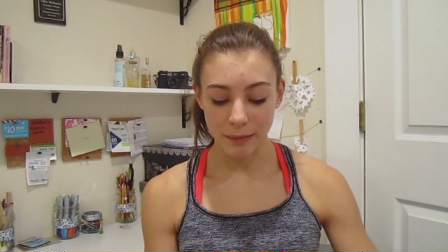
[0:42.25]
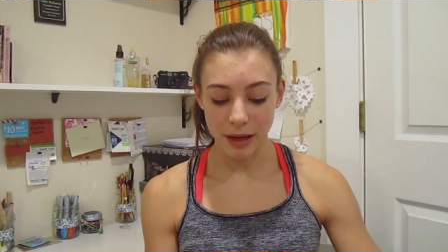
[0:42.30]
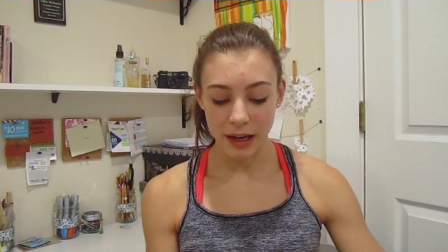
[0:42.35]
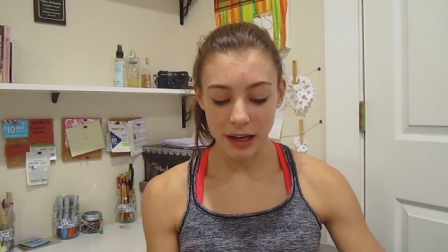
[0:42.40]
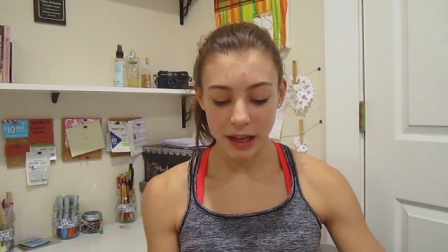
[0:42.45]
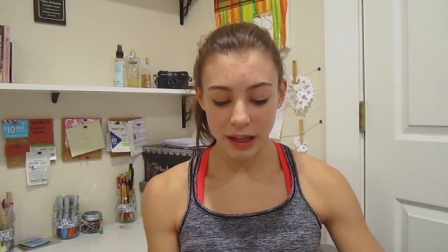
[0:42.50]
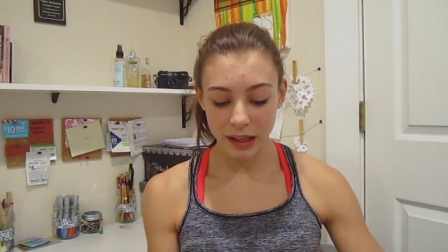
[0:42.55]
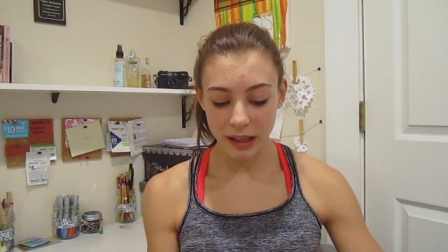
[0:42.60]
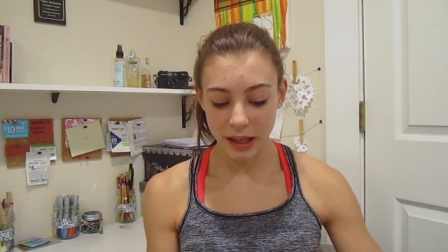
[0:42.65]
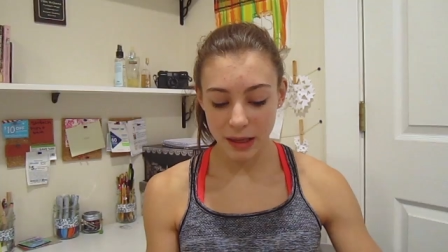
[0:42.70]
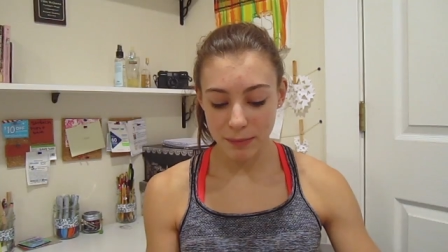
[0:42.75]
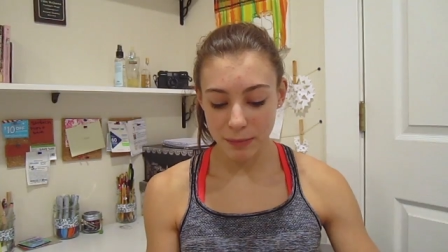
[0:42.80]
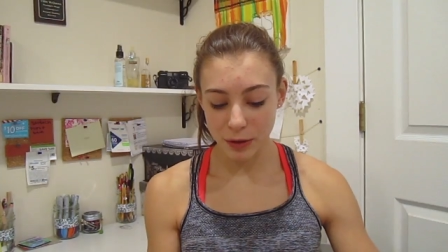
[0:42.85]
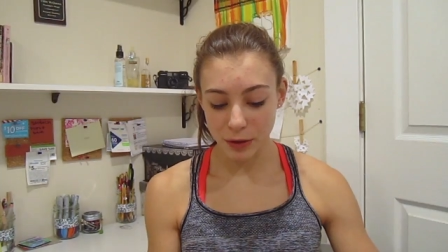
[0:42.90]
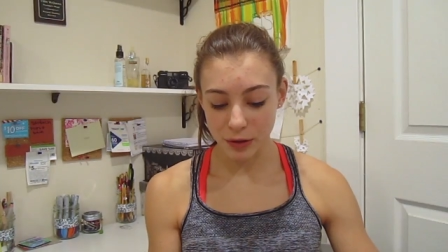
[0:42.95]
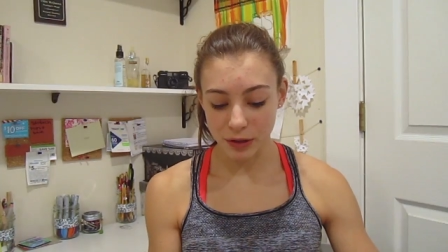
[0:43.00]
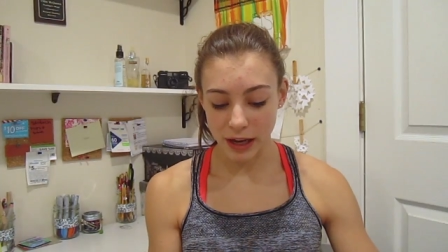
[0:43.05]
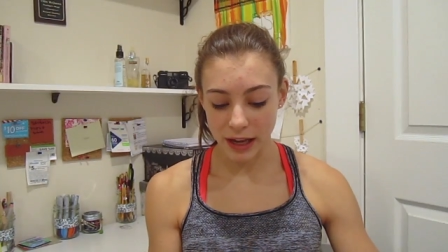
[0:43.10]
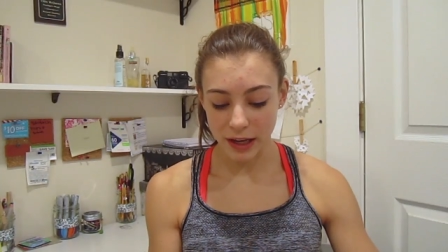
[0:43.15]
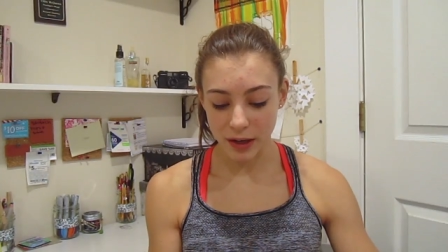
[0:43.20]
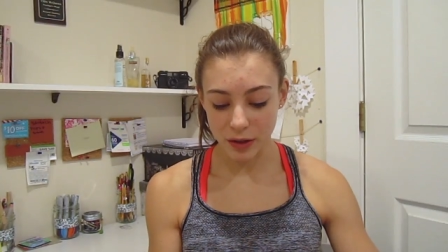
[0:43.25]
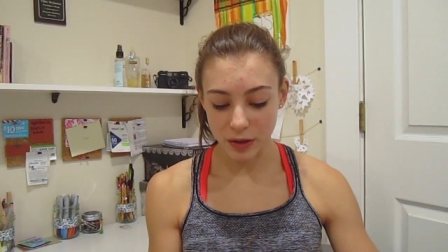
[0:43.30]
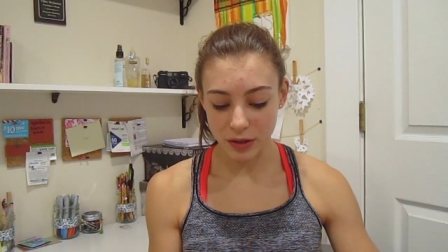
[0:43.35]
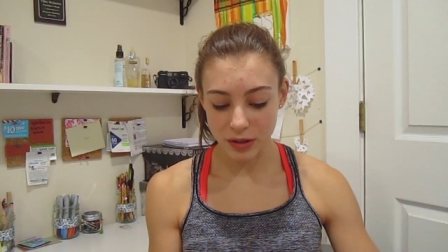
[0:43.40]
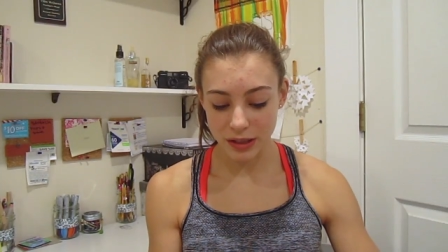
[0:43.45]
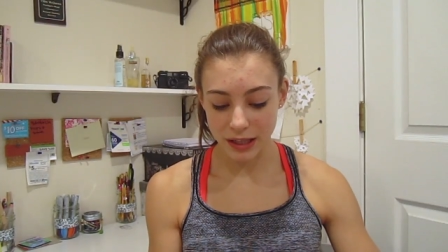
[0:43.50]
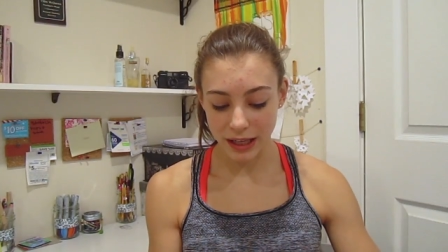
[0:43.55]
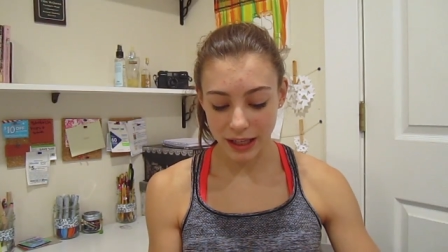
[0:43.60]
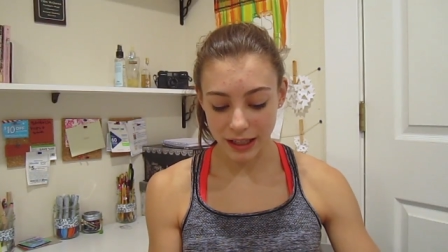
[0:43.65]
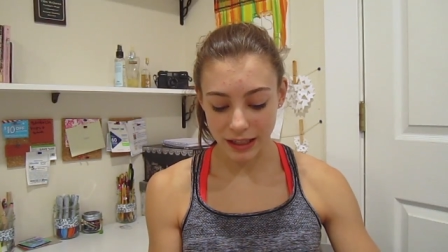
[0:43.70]
kind of keep your
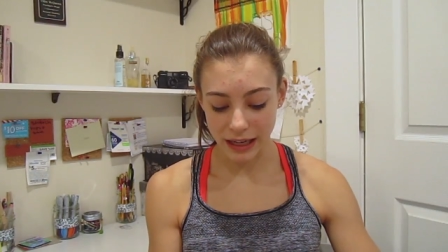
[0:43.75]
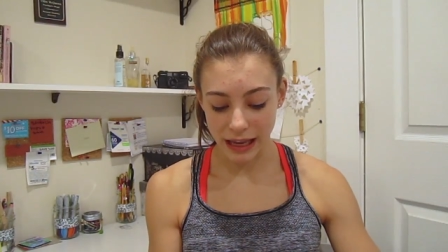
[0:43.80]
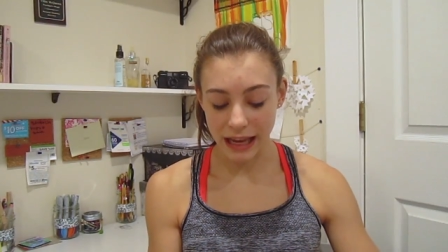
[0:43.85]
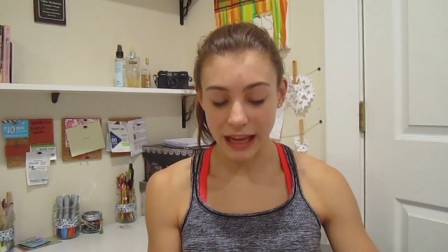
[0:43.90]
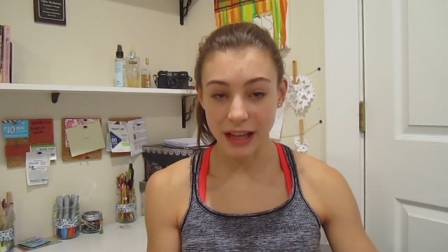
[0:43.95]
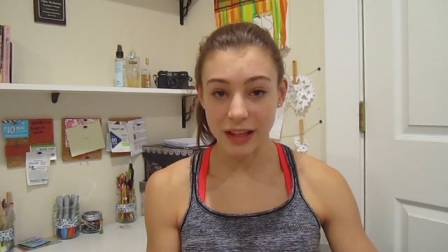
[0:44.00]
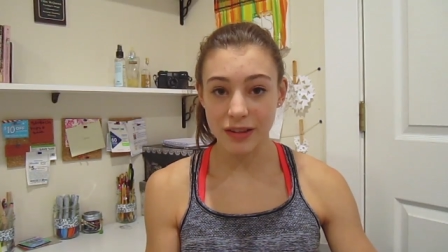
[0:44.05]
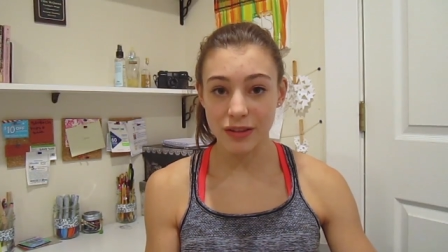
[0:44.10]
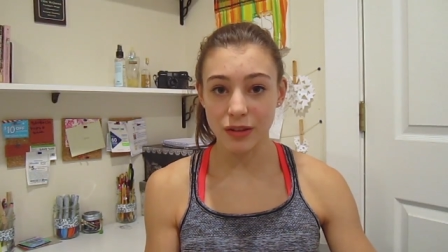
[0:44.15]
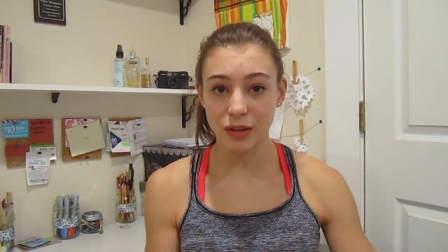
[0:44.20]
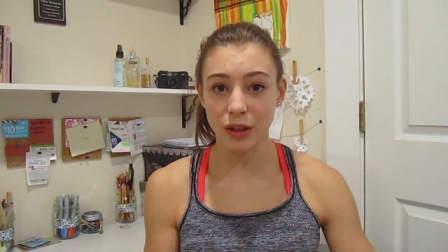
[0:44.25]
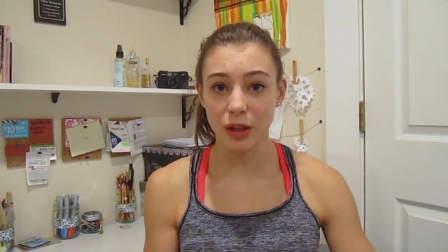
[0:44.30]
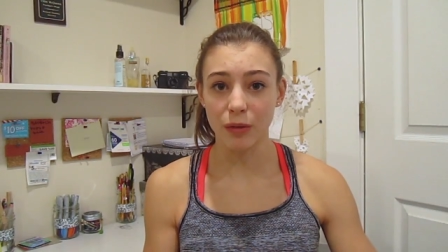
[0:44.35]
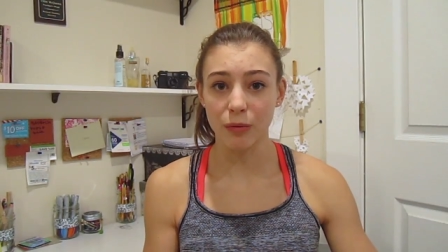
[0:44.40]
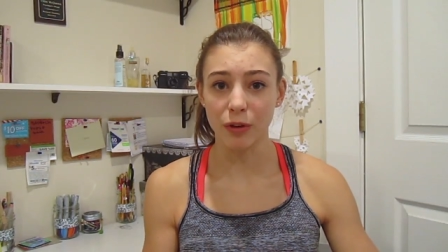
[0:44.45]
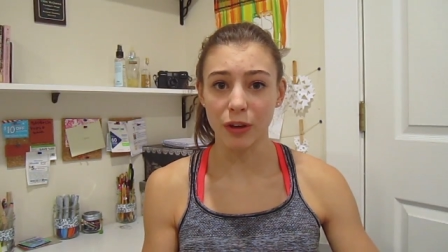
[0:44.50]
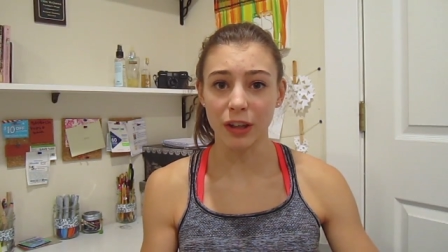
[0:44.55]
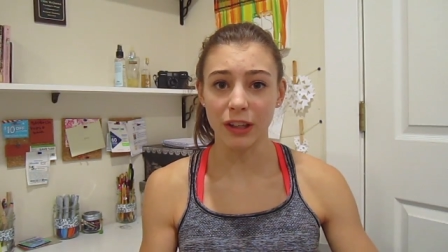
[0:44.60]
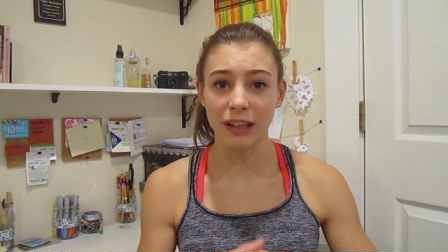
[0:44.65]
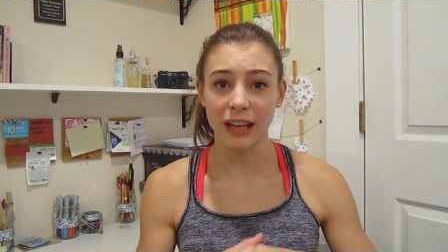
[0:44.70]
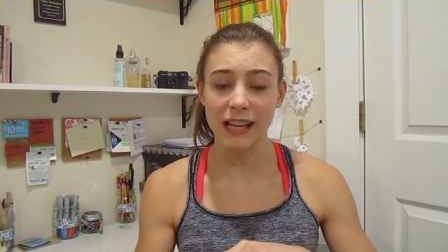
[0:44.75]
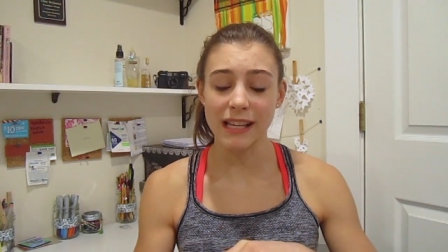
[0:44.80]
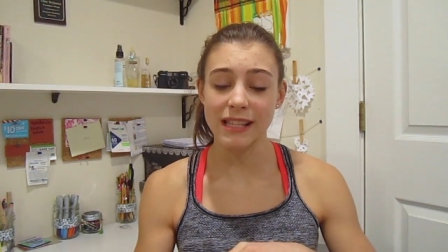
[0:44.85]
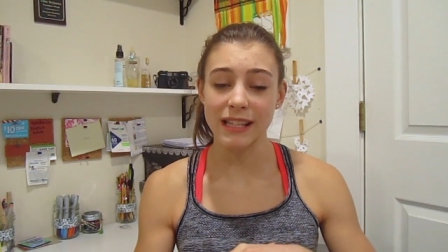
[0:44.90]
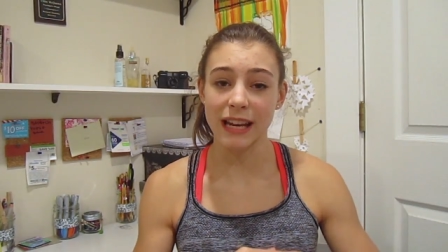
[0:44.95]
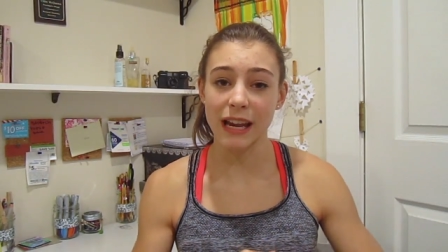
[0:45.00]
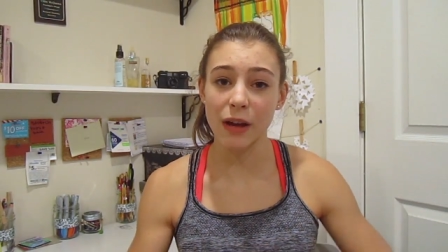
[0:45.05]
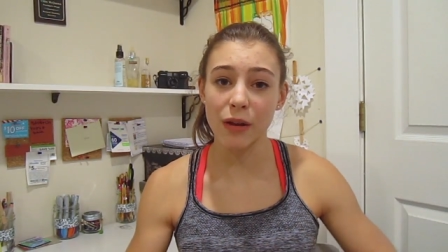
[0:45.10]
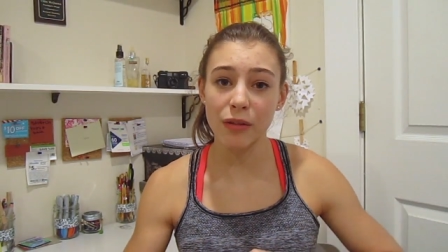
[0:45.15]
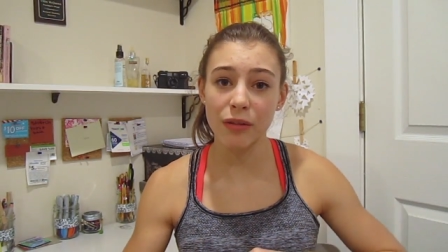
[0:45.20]
nails and hands looking really nice
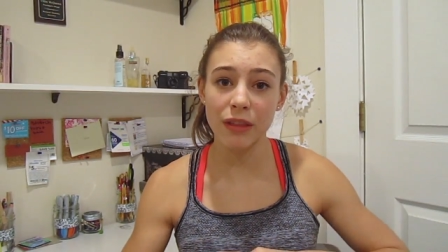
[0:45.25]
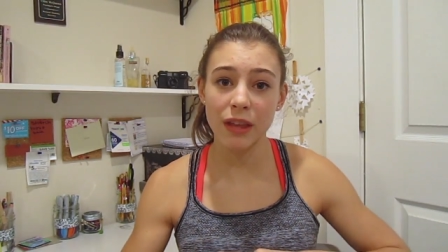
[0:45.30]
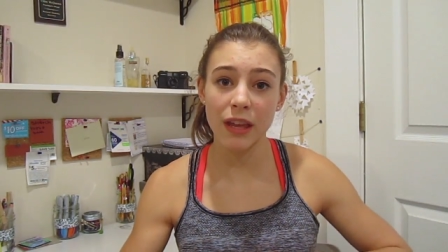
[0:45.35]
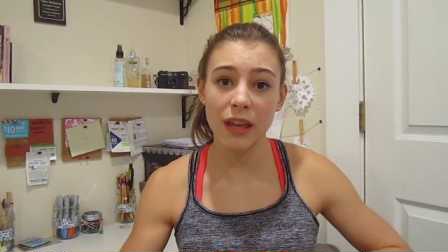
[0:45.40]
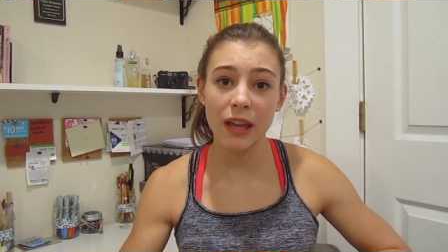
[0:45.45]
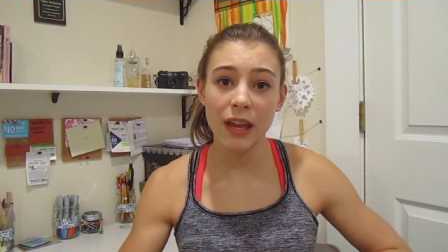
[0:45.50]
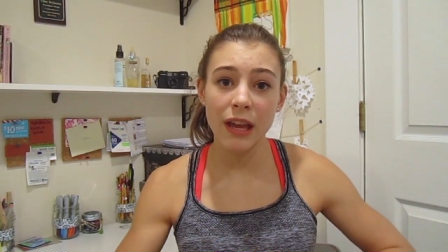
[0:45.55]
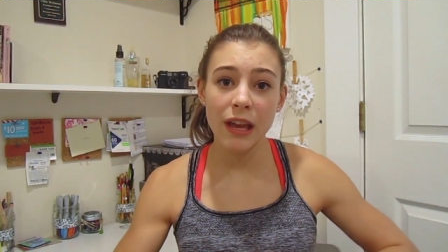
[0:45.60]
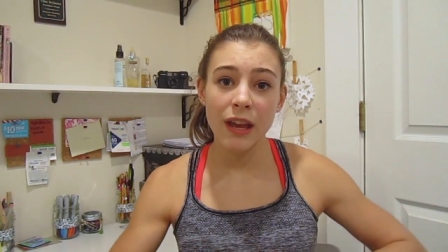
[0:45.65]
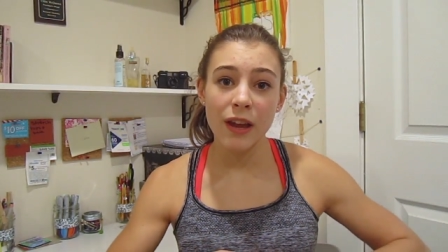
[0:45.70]
and healthy